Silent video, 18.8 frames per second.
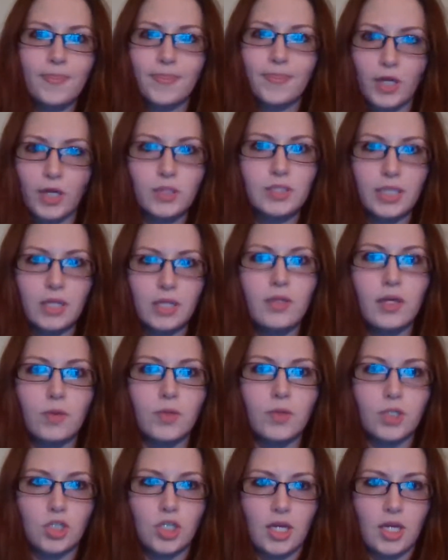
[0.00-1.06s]
they're dealing
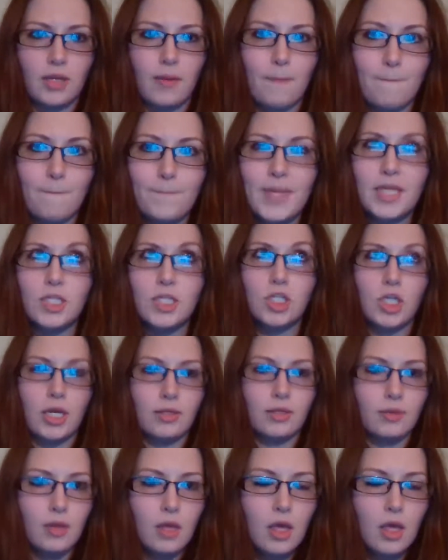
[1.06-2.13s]
with shit, big shit.